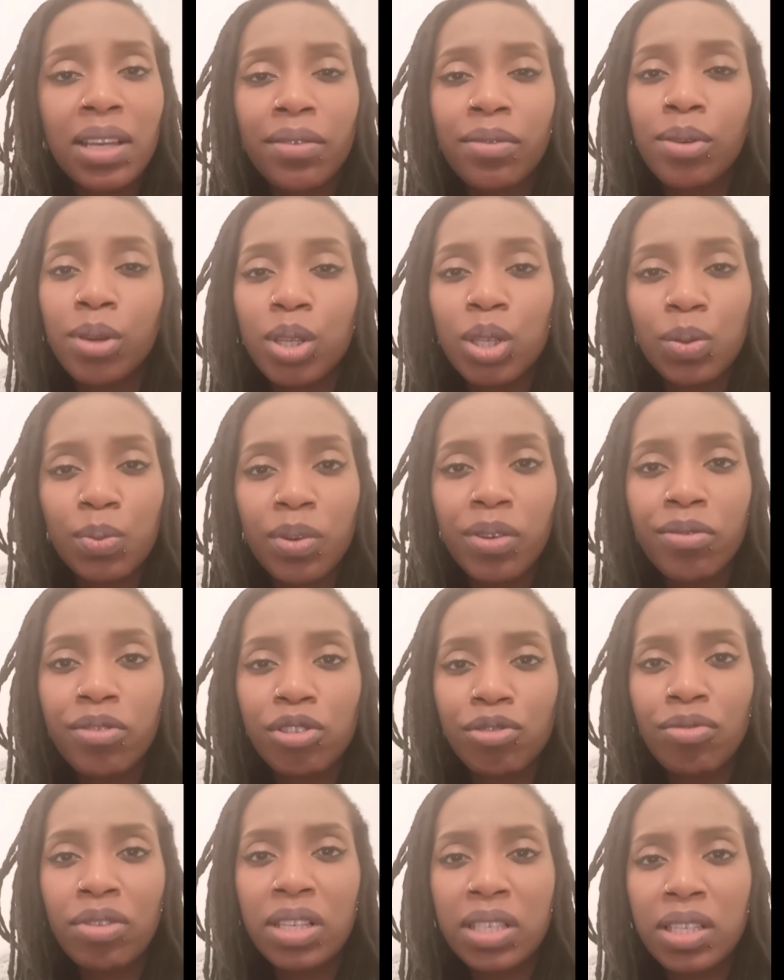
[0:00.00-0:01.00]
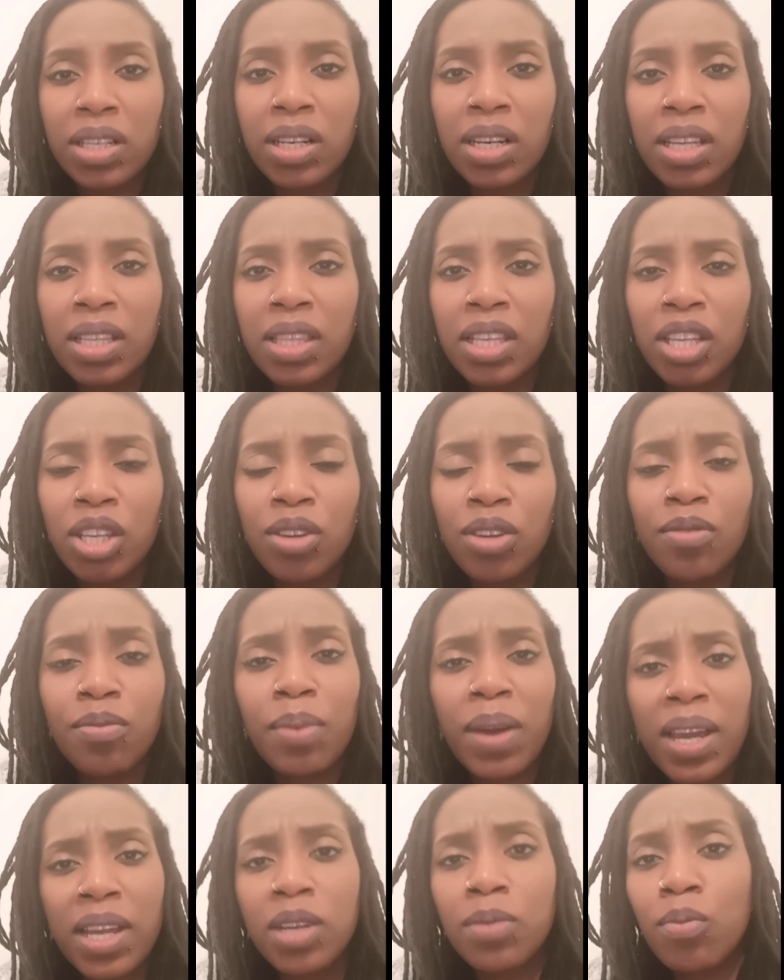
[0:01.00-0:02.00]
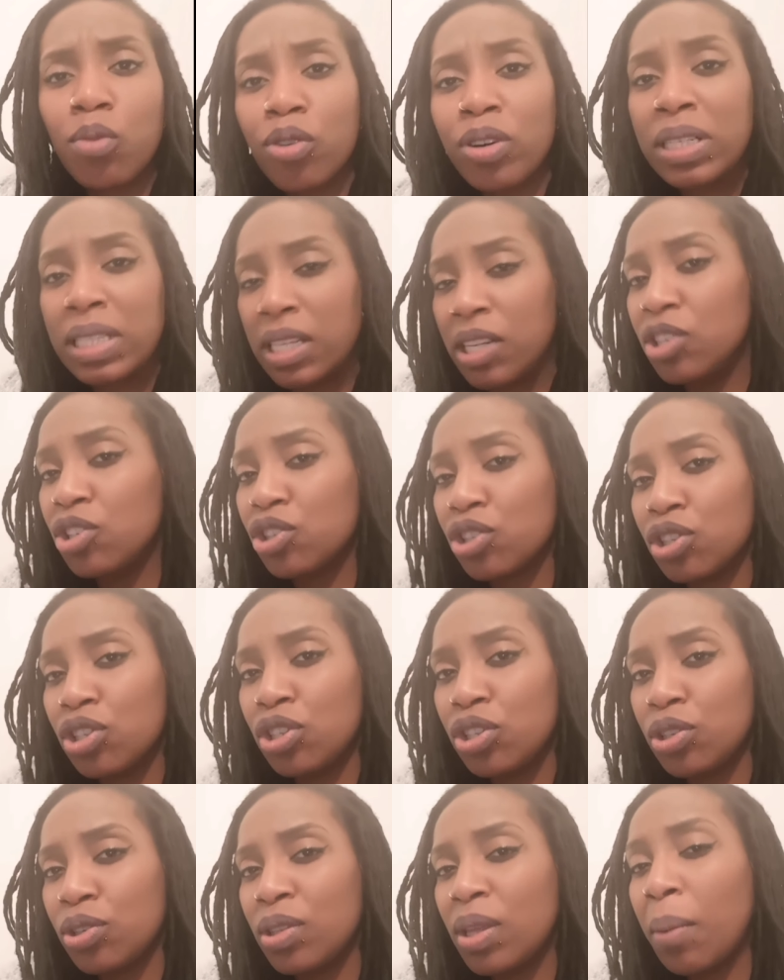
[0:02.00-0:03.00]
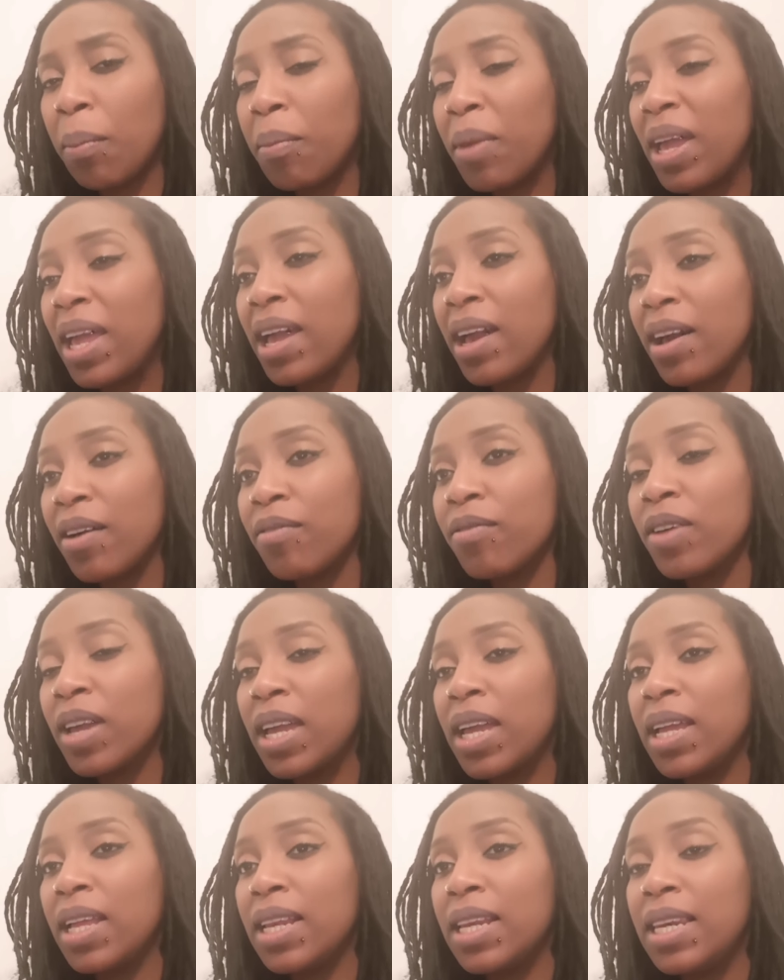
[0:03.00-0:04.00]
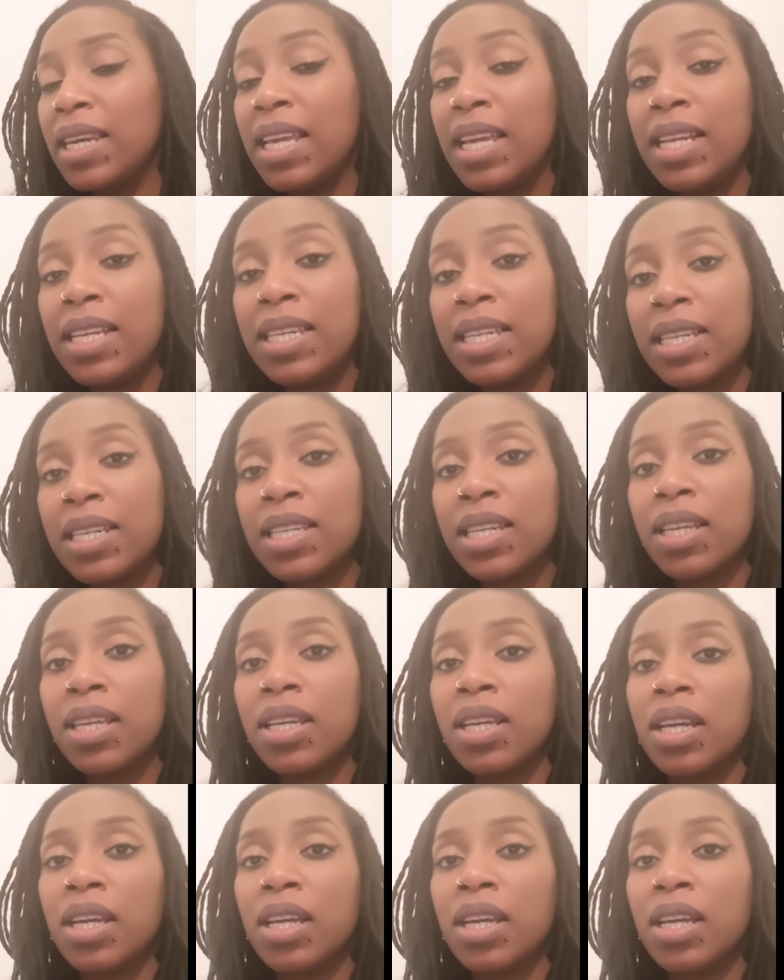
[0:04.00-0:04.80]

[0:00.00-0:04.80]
have you experienced recently that you've paid more attention to that may have needed